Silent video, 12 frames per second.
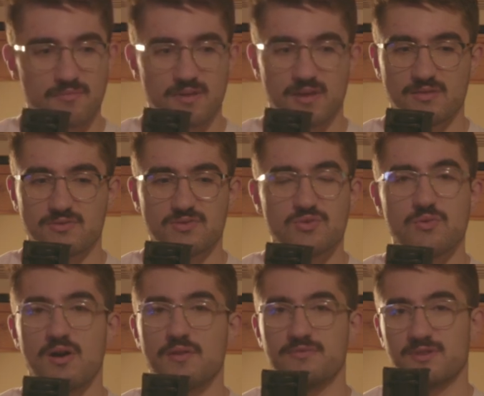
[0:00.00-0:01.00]
too
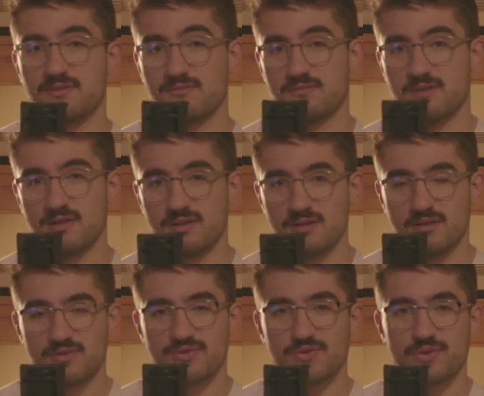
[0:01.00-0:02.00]
often.
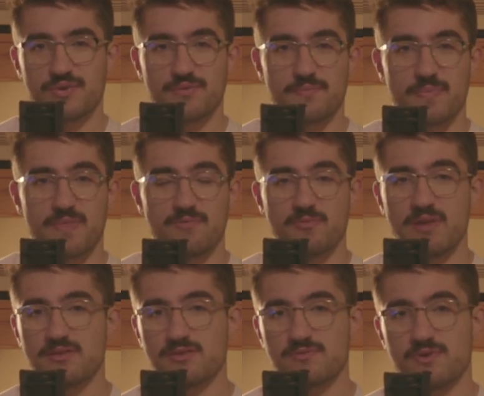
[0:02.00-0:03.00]
So if you made it
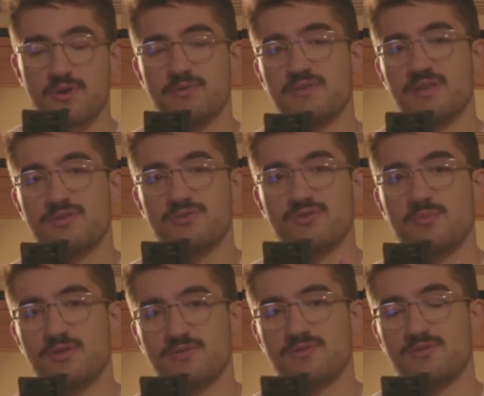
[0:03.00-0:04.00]
this far, thank you so much
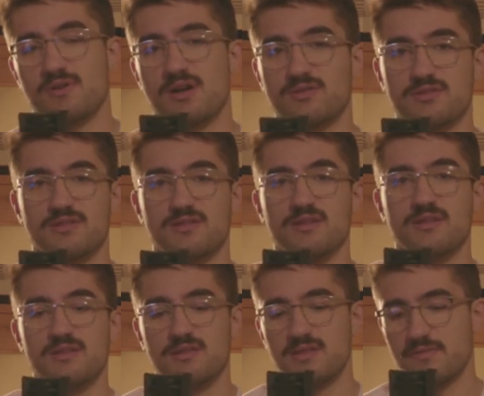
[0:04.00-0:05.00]
for watching.
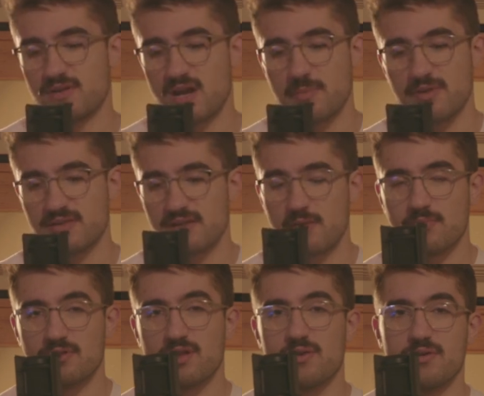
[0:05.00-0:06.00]
Leave a comment down
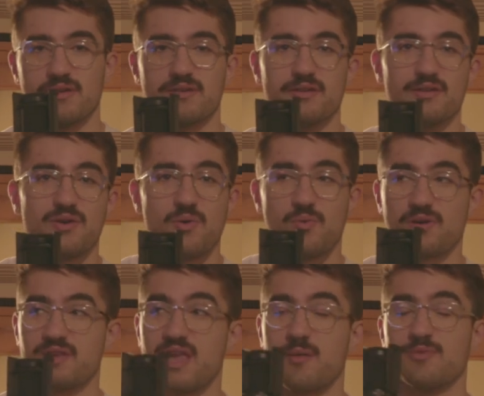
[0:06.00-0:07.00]
below on what
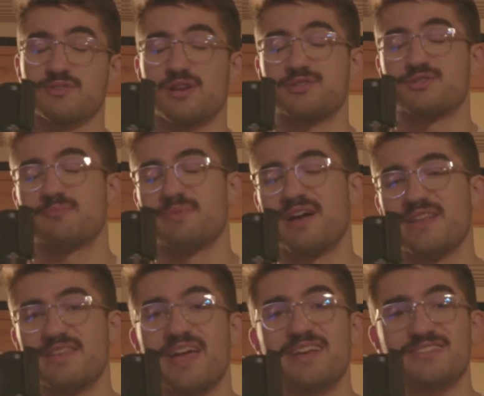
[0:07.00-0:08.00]
cameras I should buy
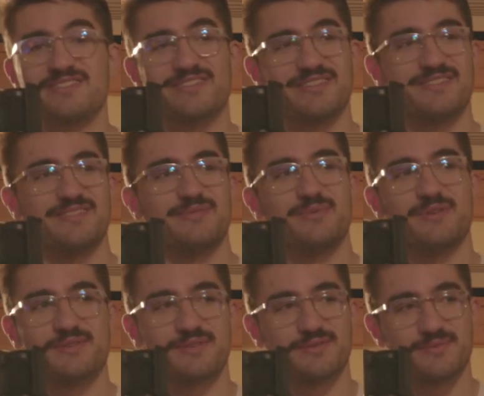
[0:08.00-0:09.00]
next
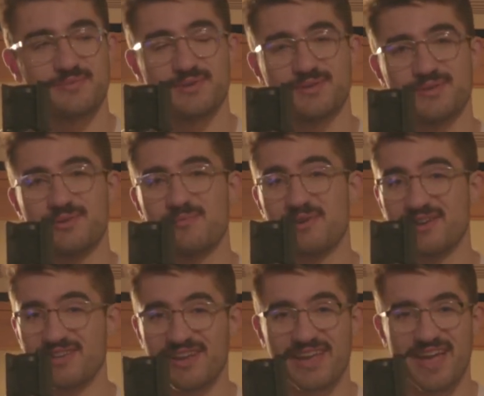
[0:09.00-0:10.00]
with what little money
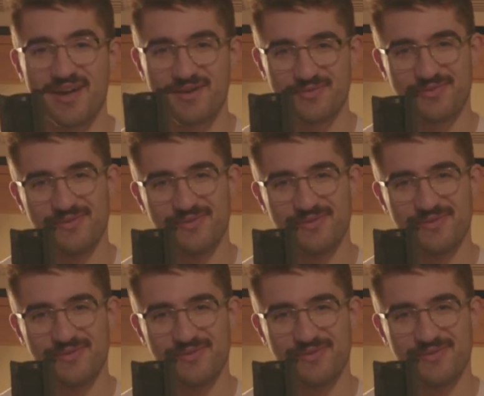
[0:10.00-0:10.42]
I have.